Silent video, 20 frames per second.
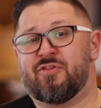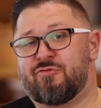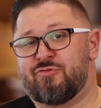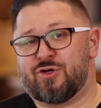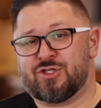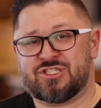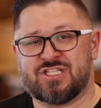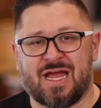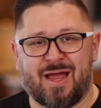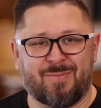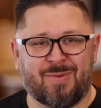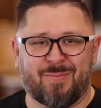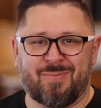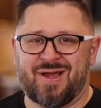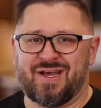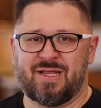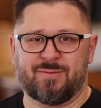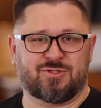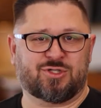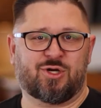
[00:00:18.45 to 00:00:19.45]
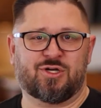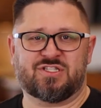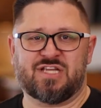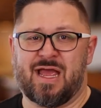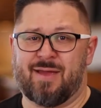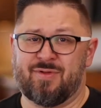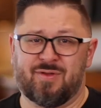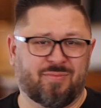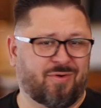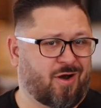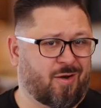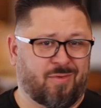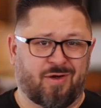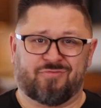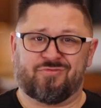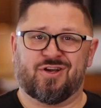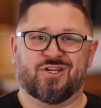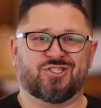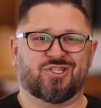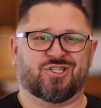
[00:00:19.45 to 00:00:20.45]
for the first time, my name's Chris Abbott, but all
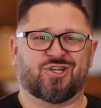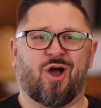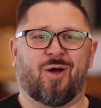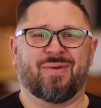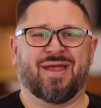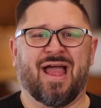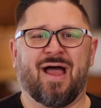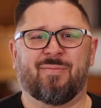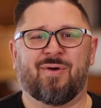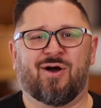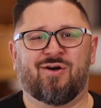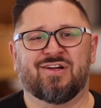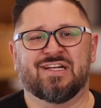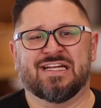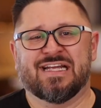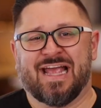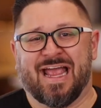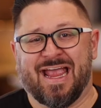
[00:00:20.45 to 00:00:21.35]
my friends just call me Abbo.